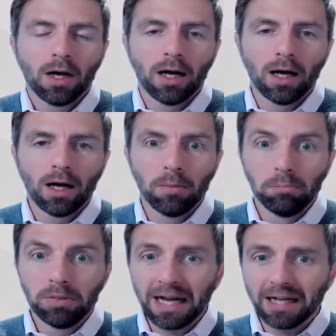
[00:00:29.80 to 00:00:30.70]

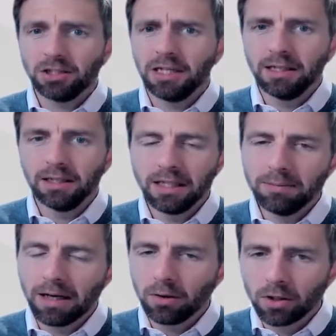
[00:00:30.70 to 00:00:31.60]
But actually, the
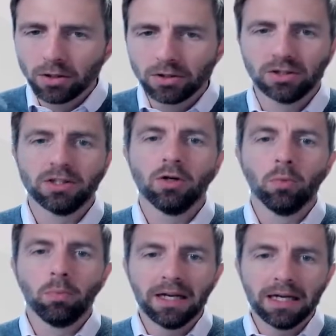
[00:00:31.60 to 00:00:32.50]
email could
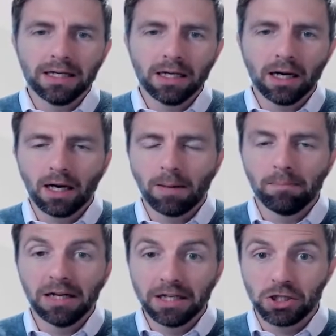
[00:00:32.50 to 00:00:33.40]
still be
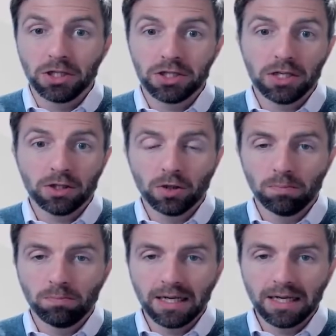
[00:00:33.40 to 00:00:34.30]
malicious. It could
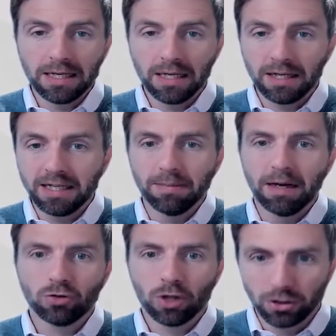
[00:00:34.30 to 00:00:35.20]
be an
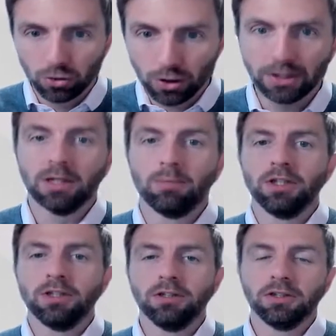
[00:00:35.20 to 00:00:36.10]
email trying to trick someone
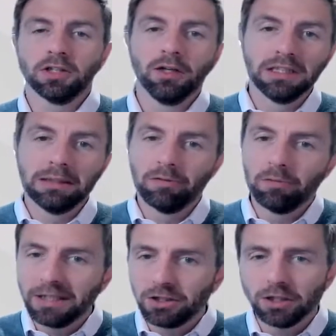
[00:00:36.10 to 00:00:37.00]
into disclosing
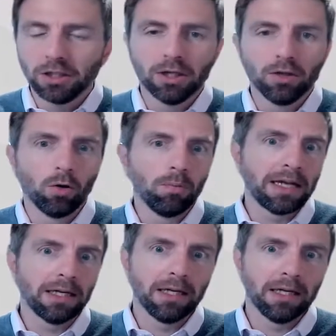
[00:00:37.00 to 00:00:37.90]
information or
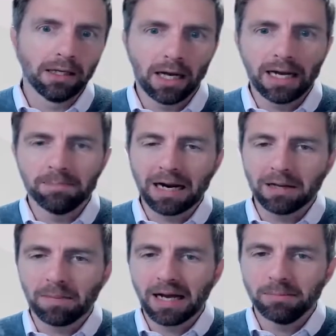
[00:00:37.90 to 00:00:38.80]
making a
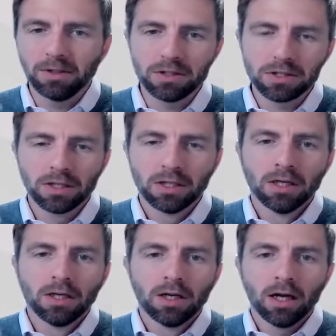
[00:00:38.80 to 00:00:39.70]
bank payment.
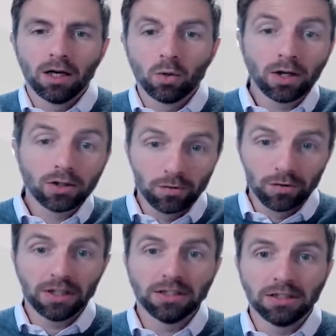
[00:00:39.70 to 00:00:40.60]
And quite often,
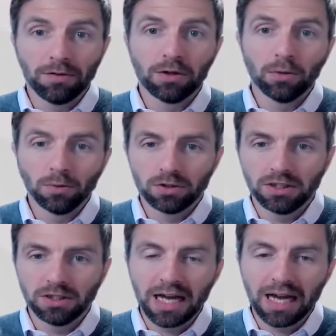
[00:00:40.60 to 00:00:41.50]
these are difficult to
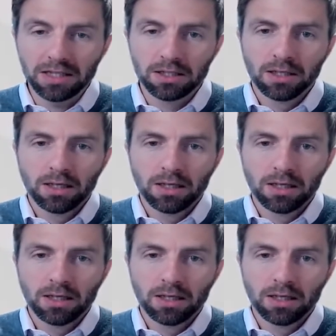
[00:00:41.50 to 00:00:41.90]
detect.